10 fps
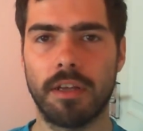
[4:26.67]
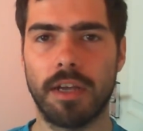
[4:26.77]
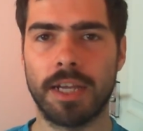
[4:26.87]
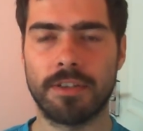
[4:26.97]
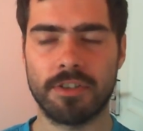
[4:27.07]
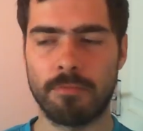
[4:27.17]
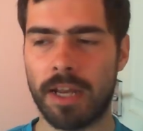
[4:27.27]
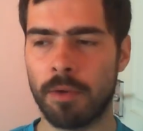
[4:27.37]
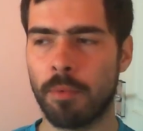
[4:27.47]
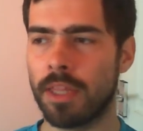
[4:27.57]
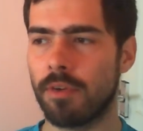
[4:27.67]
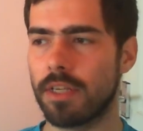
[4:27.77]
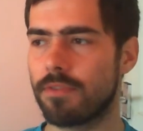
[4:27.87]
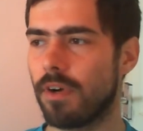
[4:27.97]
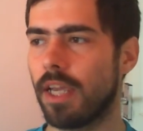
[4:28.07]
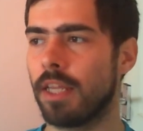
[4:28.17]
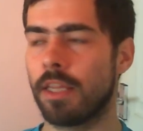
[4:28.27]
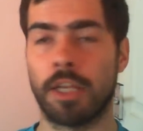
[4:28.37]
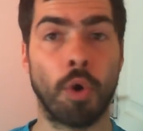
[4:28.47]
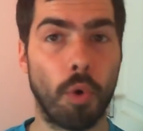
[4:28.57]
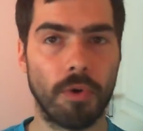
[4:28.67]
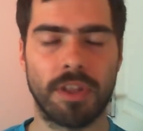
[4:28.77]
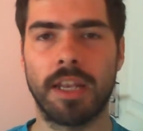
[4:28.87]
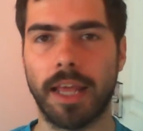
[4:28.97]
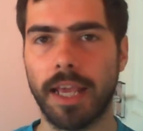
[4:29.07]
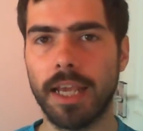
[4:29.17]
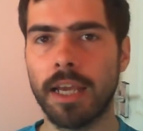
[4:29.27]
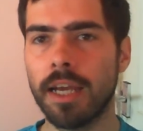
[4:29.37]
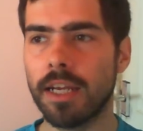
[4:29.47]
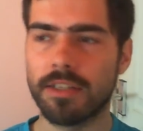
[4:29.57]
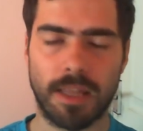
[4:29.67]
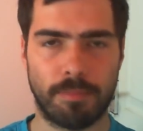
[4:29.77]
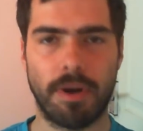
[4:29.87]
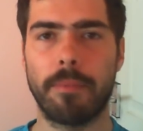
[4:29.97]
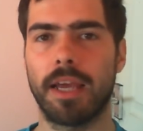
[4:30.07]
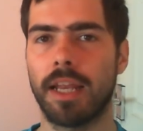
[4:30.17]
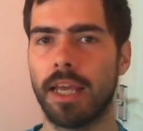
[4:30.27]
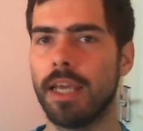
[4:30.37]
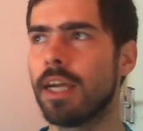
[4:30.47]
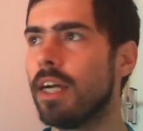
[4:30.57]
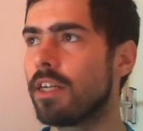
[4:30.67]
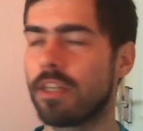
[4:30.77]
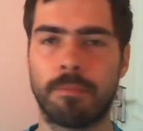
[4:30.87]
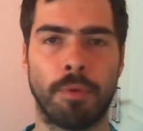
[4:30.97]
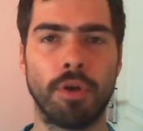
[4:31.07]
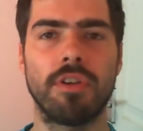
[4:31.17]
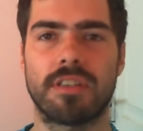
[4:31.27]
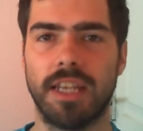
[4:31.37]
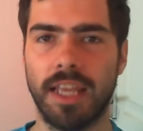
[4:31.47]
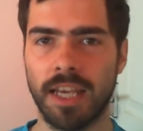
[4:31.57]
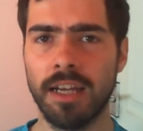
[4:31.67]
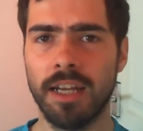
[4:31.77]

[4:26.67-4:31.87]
It doesn't matter whether it's fucking the Northern League to the Premier League to the Bundesliga